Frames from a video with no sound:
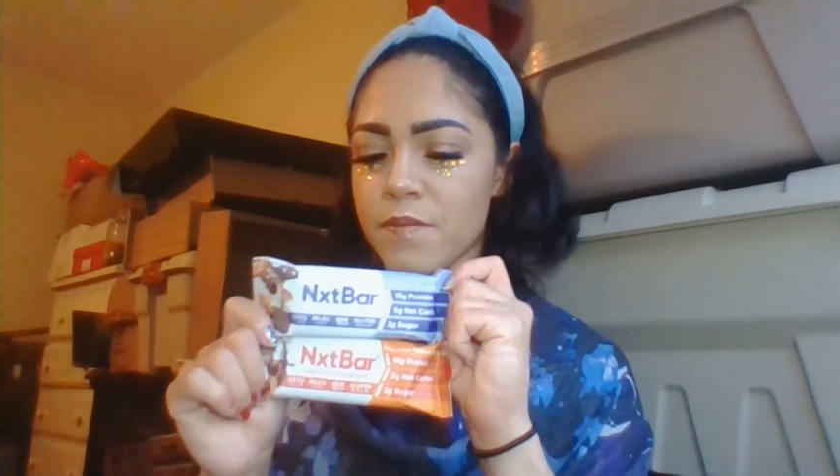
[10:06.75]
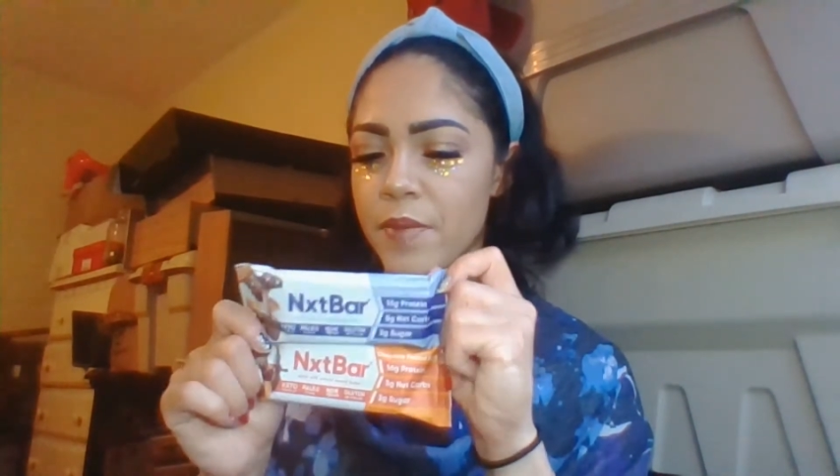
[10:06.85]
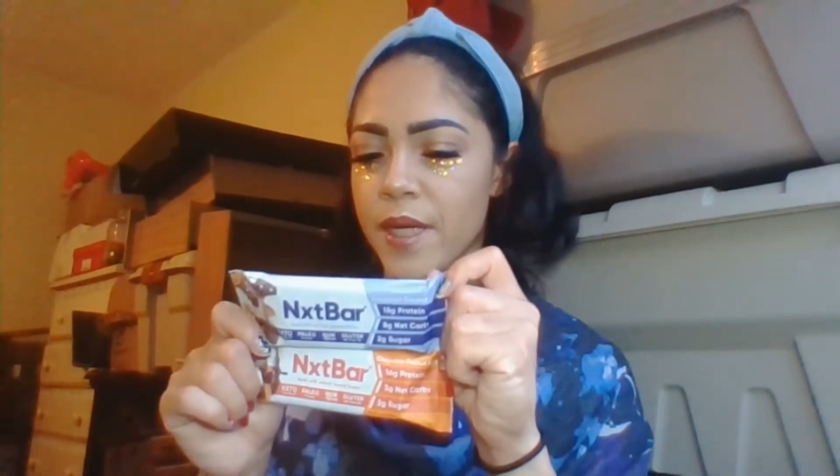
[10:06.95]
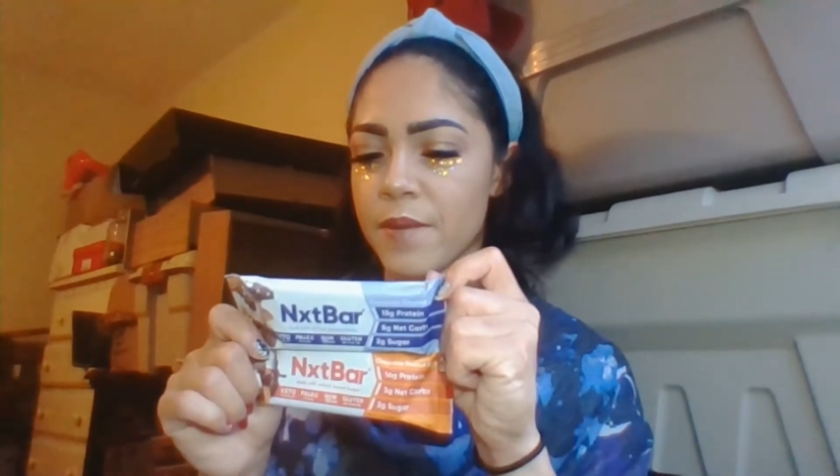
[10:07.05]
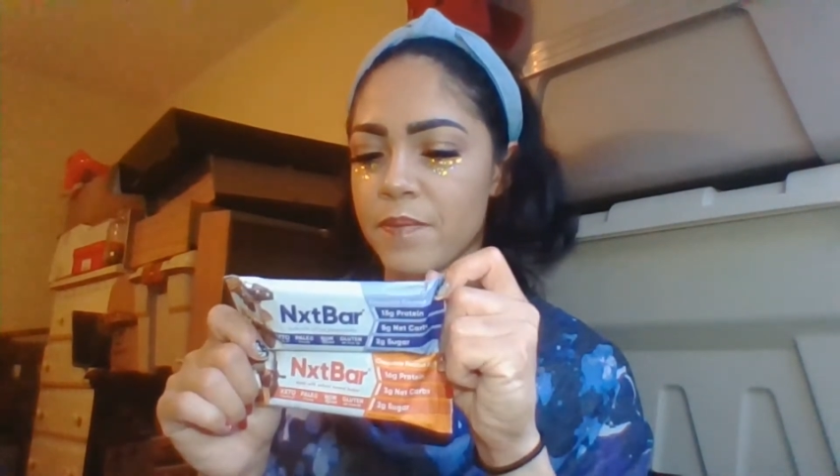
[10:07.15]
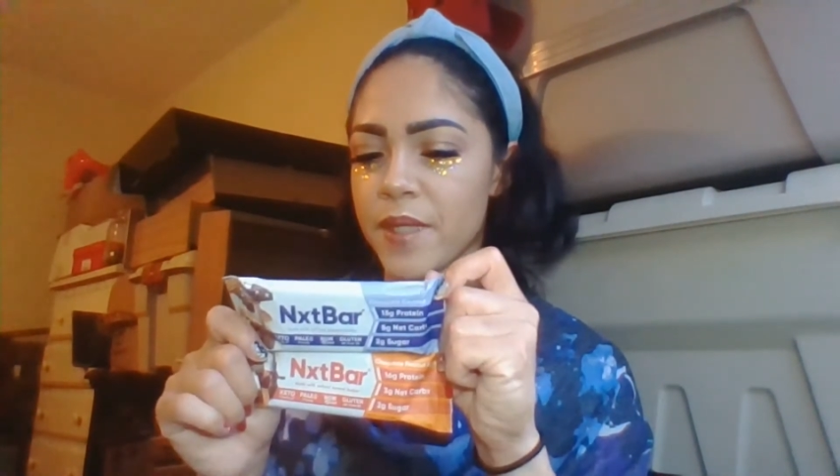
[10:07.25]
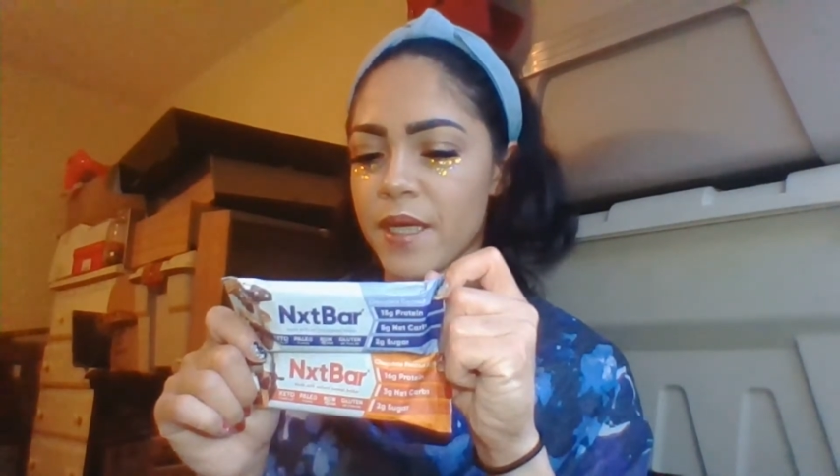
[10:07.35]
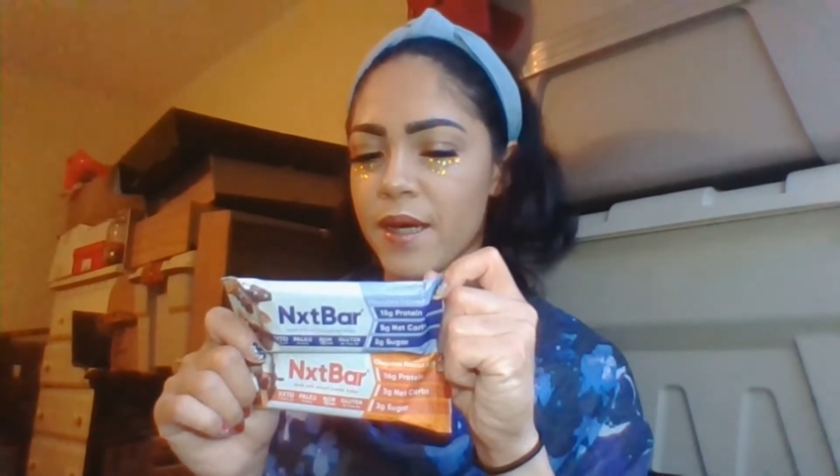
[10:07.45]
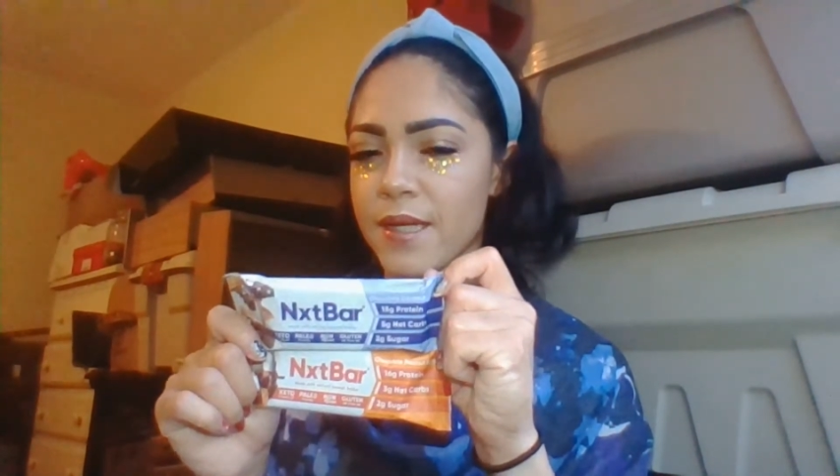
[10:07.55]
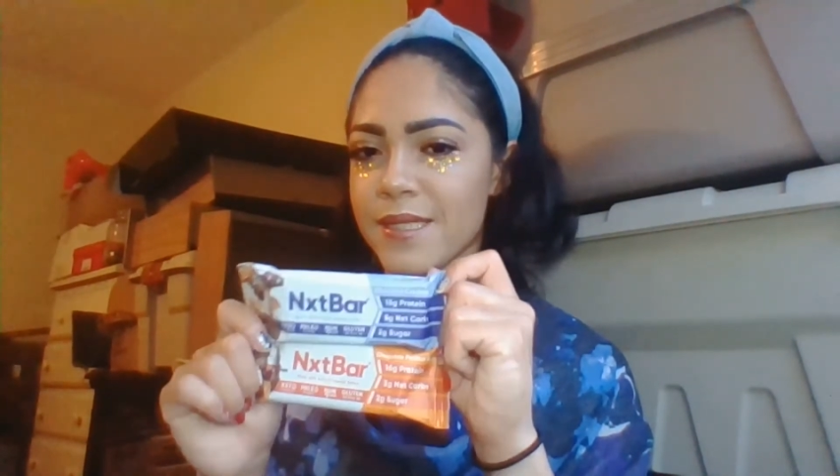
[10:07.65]
but
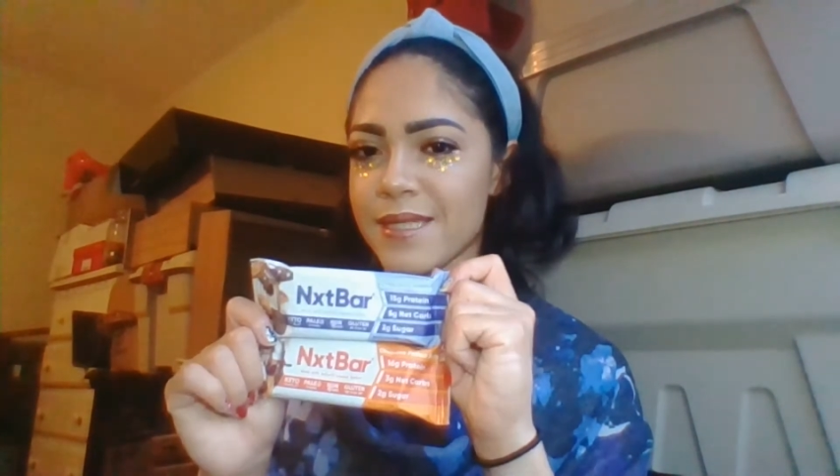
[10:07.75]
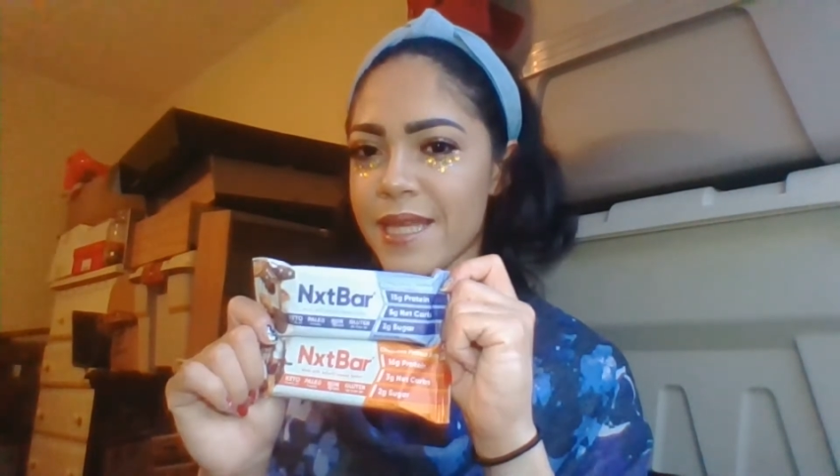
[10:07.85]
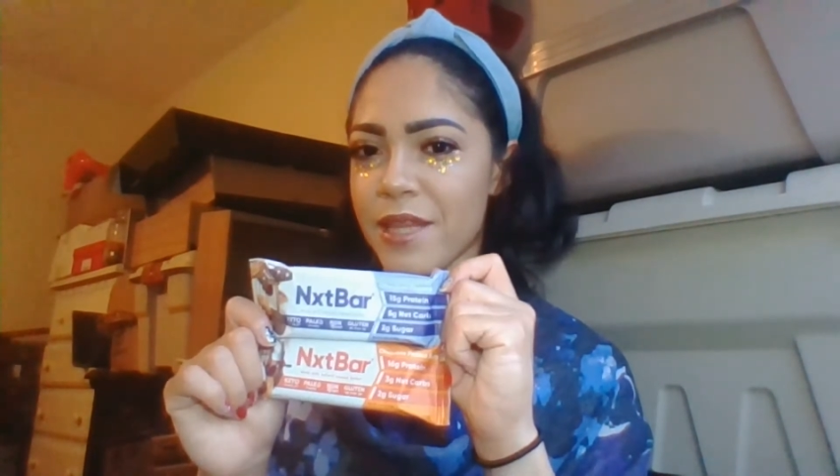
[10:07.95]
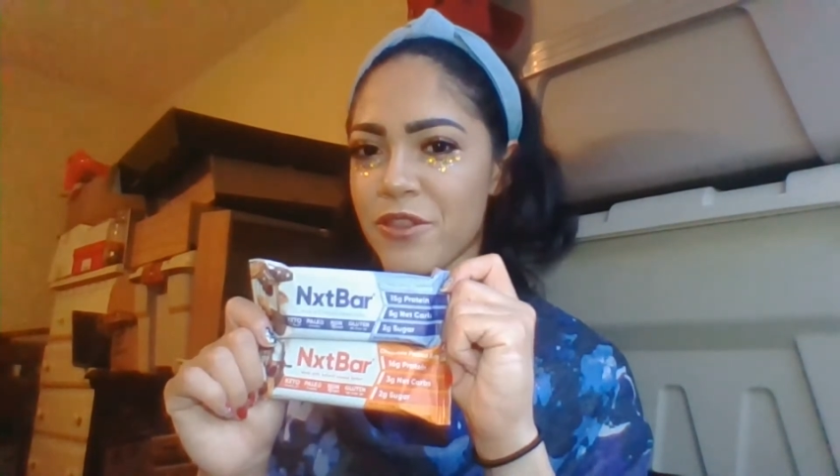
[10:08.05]
because they